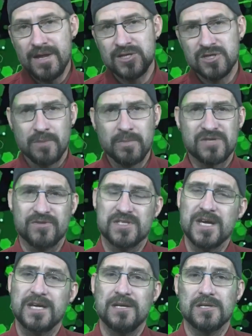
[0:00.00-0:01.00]
Thanks so much for
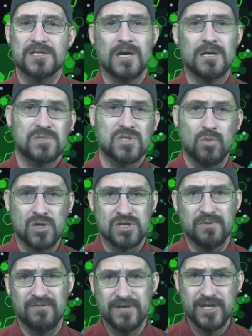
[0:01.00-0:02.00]
taking the time to
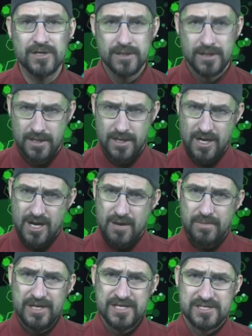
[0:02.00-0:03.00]
watch my video.
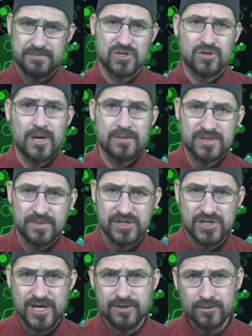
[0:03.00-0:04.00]
Please subscribe to my
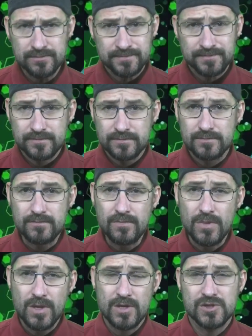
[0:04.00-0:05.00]
channel
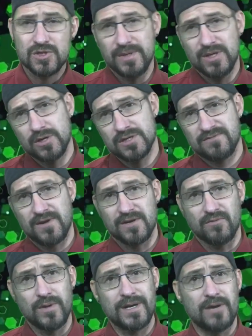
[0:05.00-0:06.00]
to be
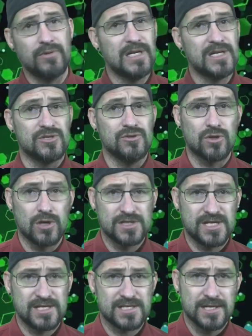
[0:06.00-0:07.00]
notified of when I release new
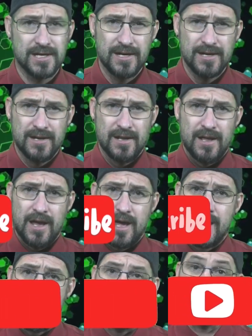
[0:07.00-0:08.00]
content,
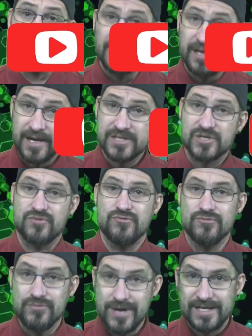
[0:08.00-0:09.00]
and get
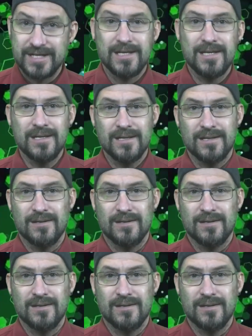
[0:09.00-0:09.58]
ready